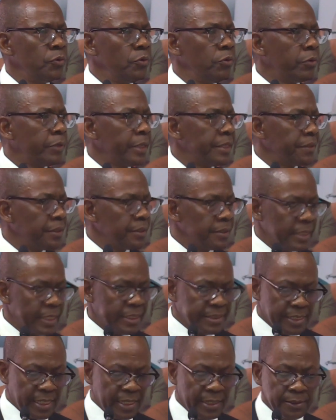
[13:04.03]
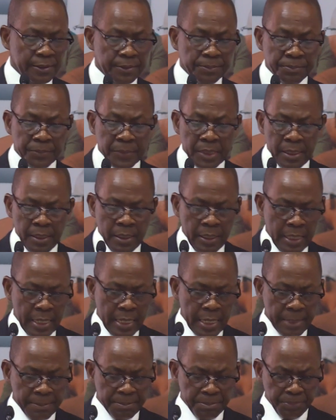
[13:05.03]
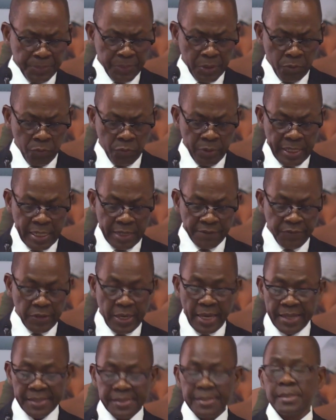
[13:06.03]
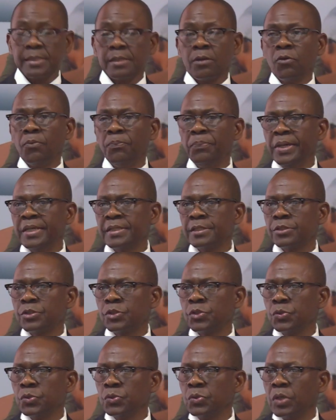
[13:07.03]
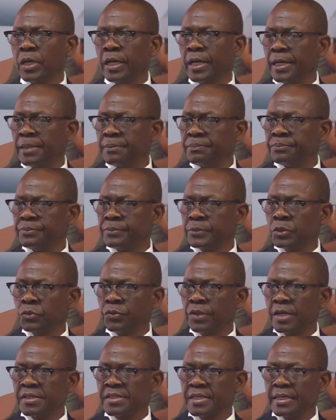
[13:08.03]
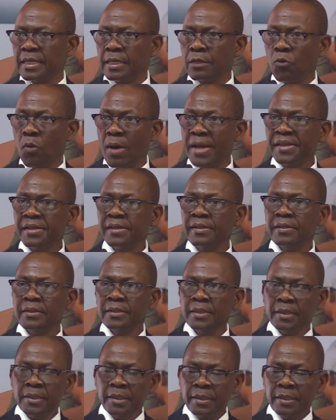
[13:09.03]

you look at the data, we have had, compared to 2001,